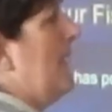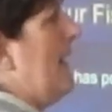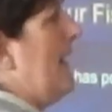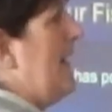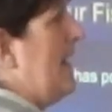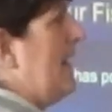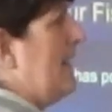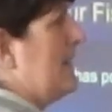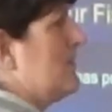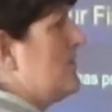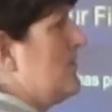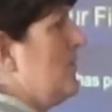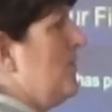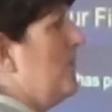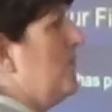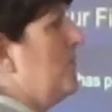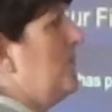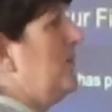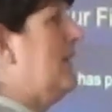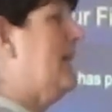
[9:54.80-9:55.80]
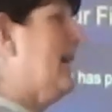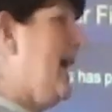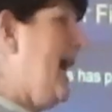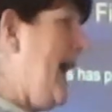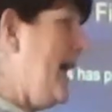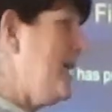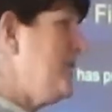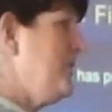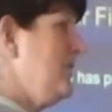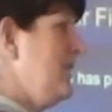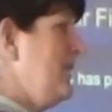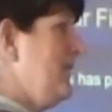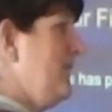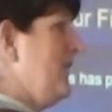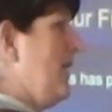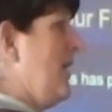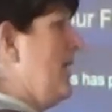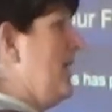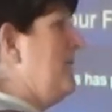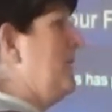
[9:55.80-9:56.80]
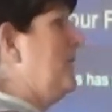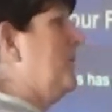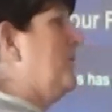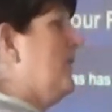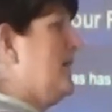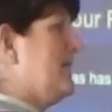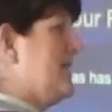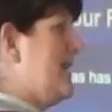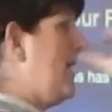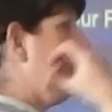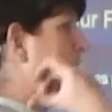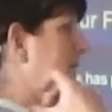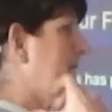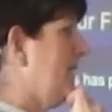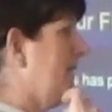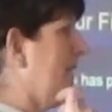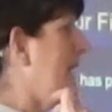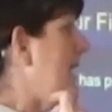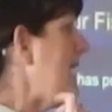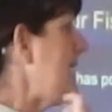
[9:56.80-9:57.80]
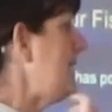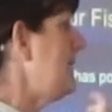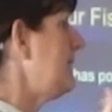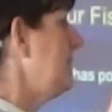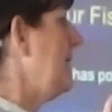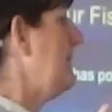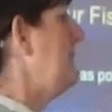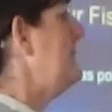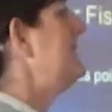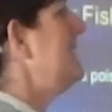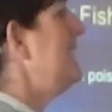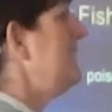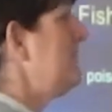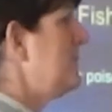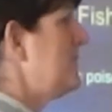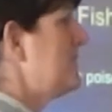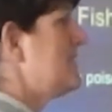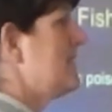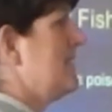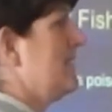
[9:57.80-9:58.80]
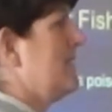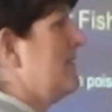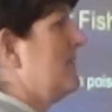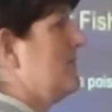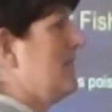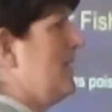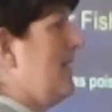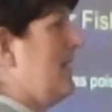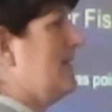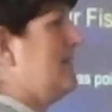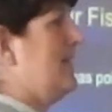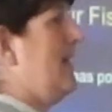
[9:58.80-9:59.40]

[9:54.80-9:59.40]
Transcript: And so in a hatchery environment, whereas out in the lake, maybe 10% of those eggs